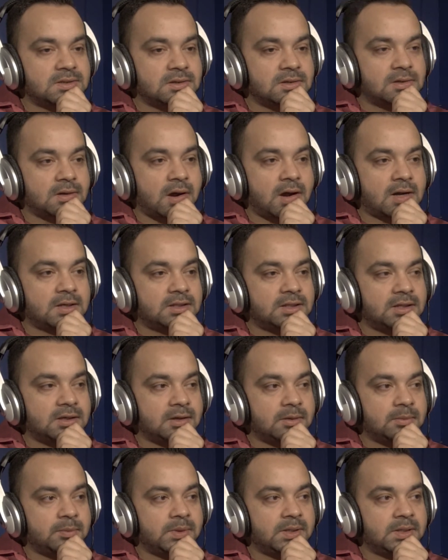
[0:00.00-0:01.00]
art
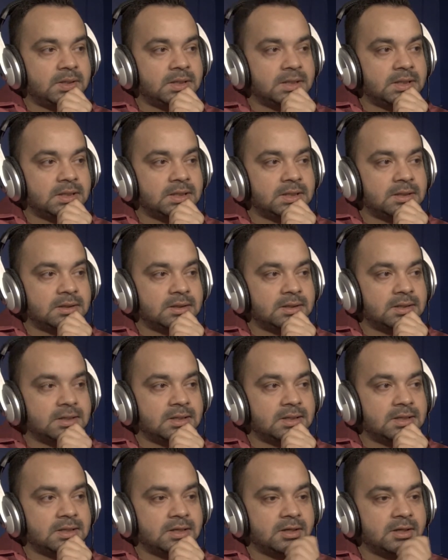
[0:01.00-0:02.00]
therapy
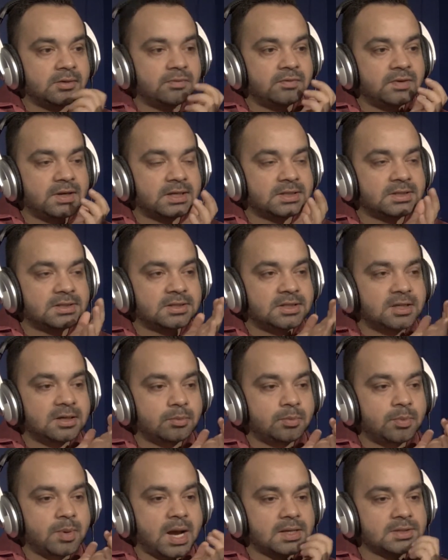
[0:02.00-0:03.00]
really reflect their
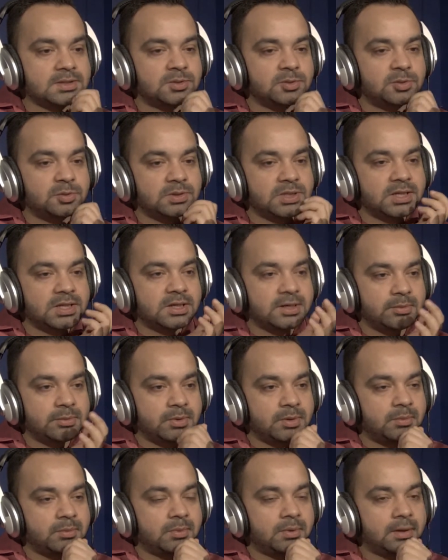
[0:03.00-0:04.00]
past? Do they
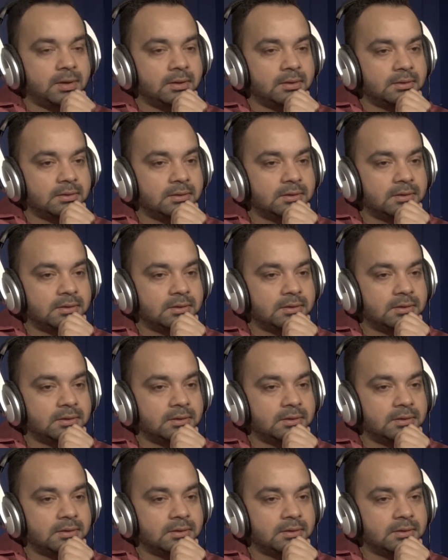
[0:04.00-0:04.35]
remember?